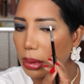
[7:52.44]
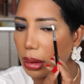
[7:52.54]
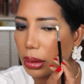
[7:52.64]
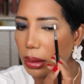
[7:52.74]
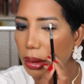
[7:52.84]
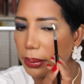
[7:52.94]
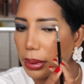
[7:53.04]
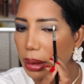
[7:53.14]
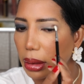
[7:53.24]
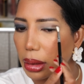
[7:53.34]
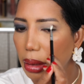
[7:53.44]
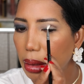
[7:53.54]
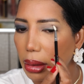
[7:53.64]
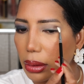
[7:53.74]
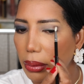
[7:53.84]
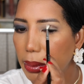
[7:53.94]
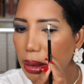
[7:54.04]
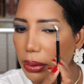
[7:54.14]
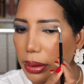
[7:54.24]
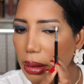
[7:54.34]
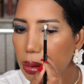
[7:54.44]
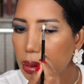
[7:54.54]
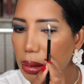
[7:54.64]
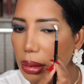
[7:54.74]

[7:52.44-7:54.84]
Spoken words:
I'm gonna apply that on my crease.